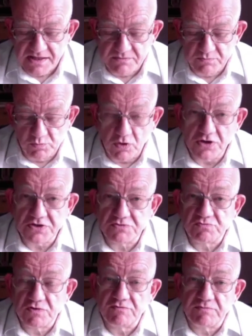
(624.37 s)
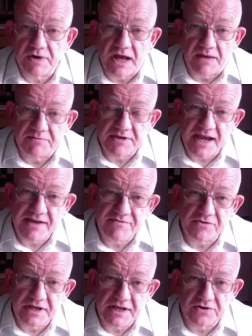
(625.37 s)
What uh,
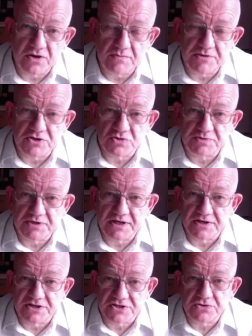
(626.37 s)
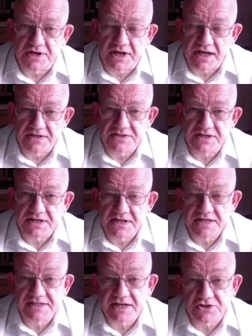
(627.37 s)
behavioral economics should be understood as
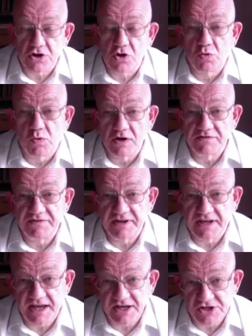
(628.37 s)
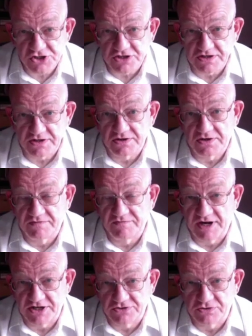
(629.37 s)
is as a qualification of
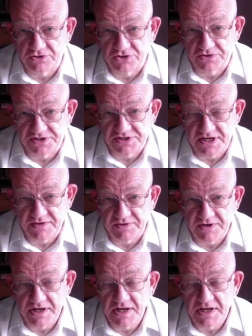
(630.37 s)
rational choice theory.